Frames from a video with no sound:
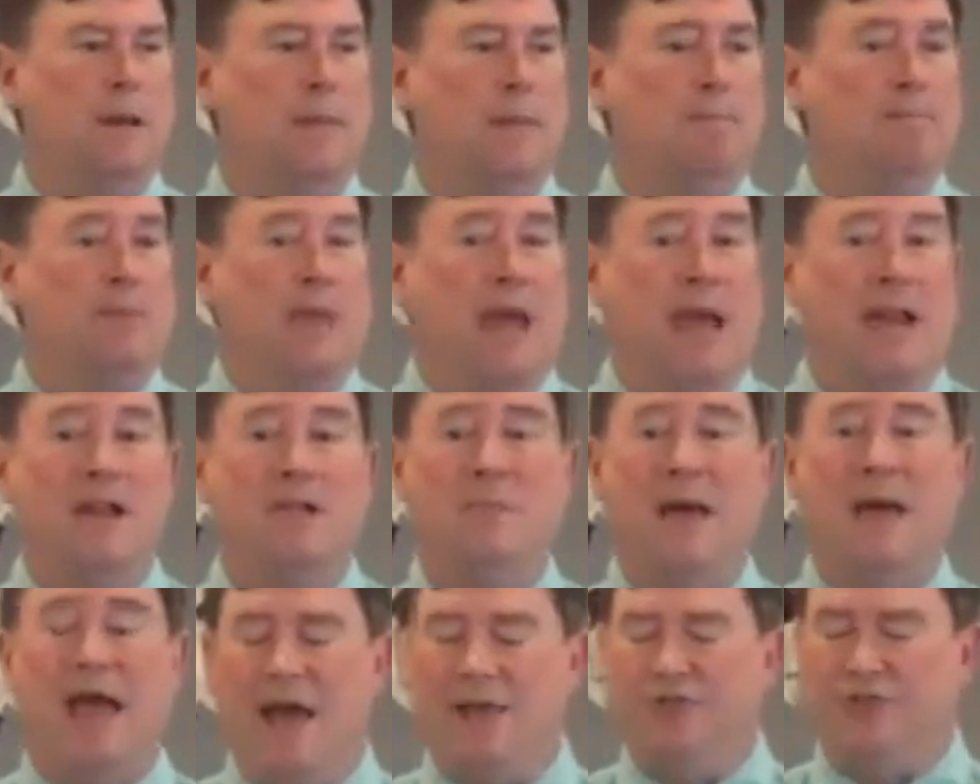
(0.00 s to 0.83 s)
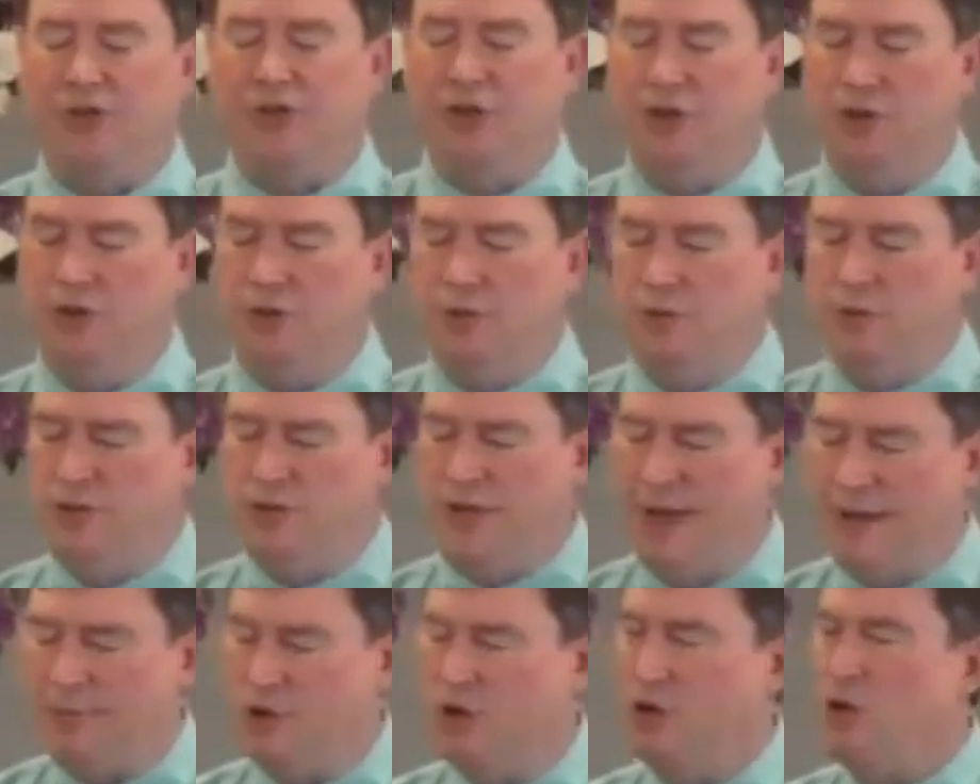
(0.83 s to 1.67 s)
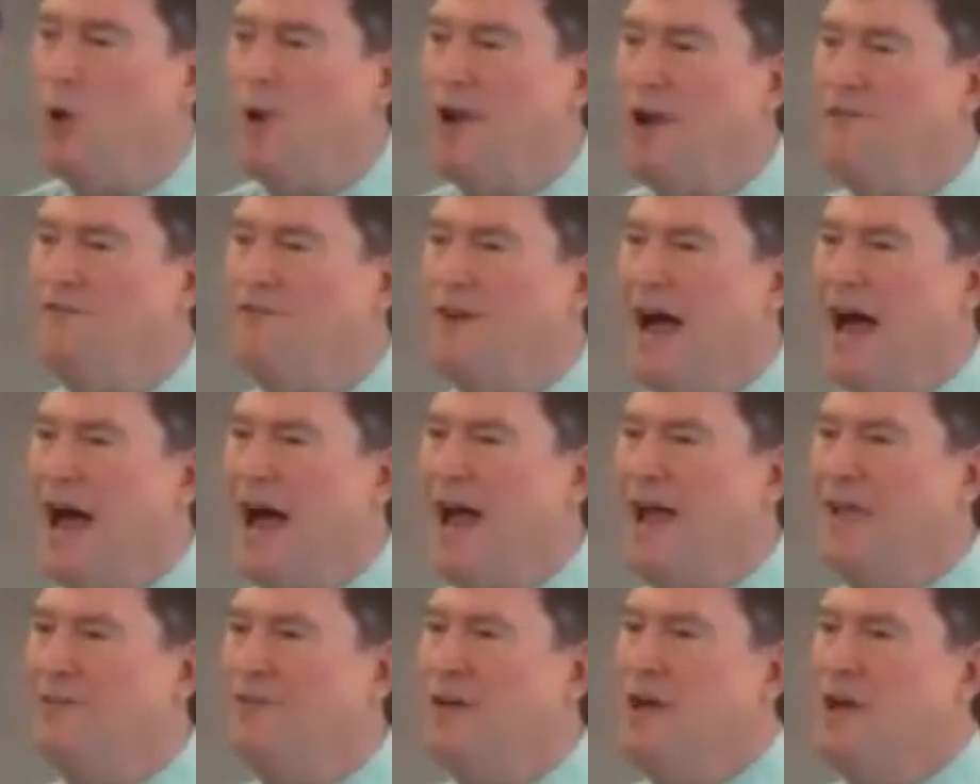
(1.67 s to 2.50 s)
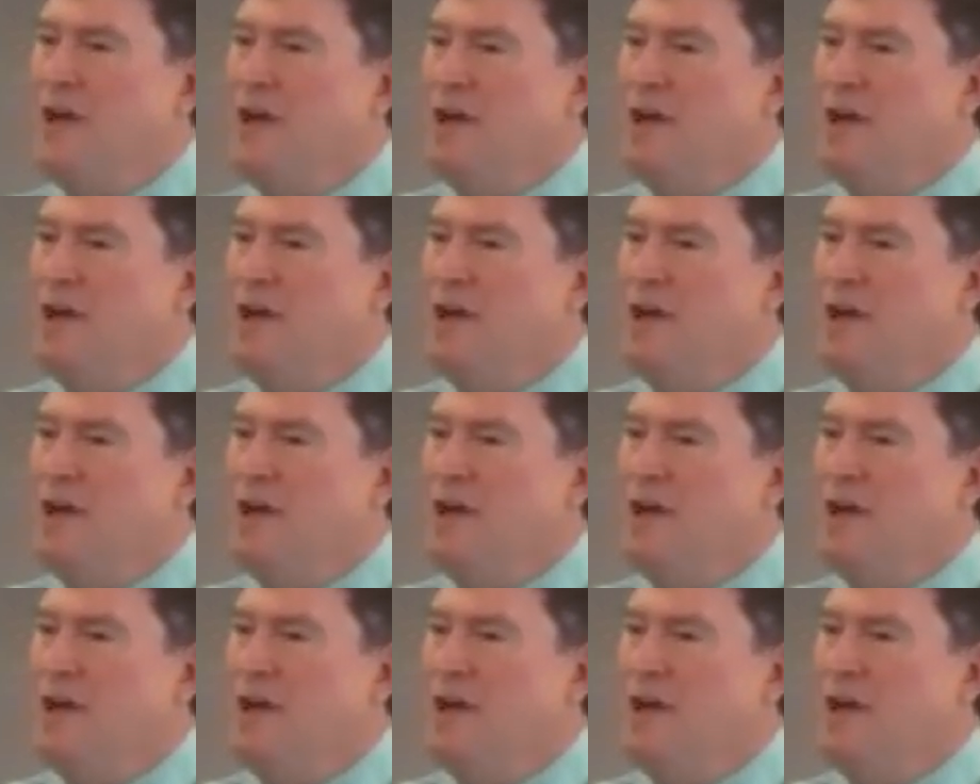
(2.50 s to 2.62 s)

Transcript: And in Matthew chapter 25,